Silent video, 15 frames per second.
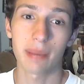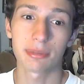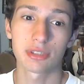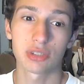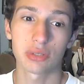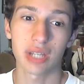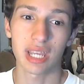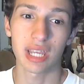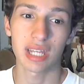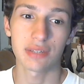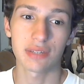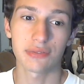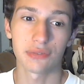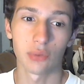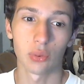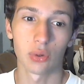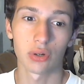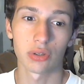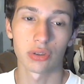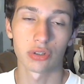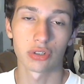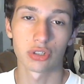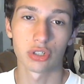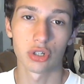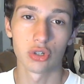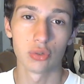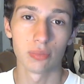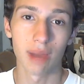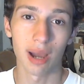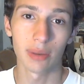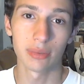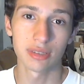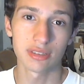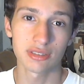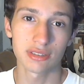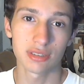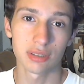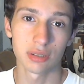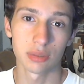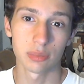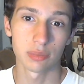episode 84, 2 mountains.